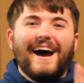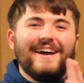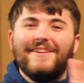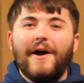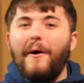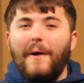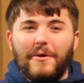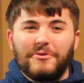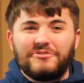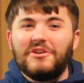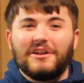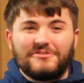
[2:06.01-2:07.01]
No, I
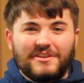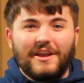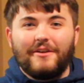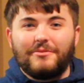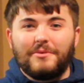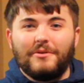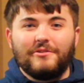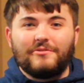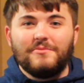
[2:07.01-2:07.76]
was not scared throughout this